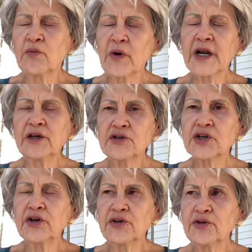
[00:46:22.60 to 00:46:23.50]
what I
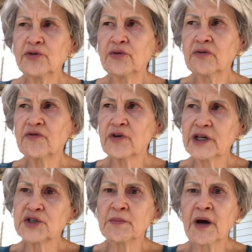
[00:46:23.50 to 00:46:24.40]
usually do for
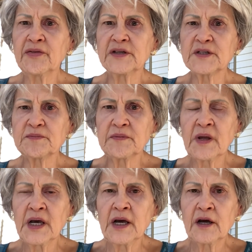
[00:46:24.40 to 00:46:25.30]
each month is
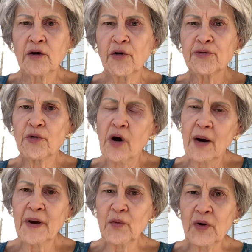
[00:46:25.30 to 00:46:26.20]
go through
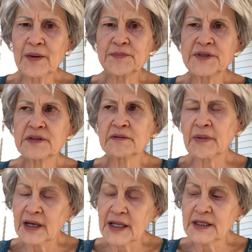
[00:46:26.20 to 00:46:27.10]
all my whips,
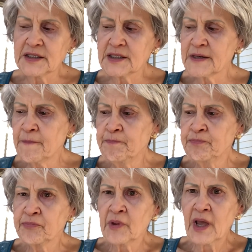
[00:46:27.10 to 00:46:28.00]
my list,
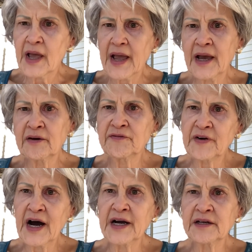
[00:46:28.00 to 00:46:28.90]
and
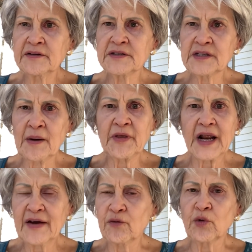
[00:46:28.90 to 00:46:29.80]
find some
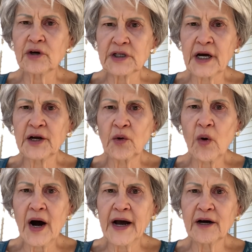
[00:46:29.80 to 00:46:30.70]
that I haven't worked on in a
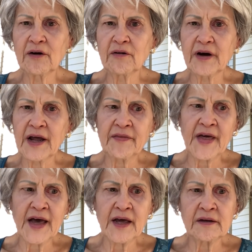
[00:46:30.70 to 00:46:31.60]
while,
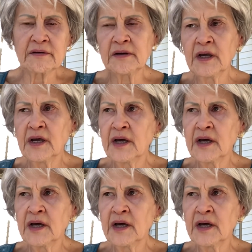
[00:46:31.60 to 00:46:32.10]
and then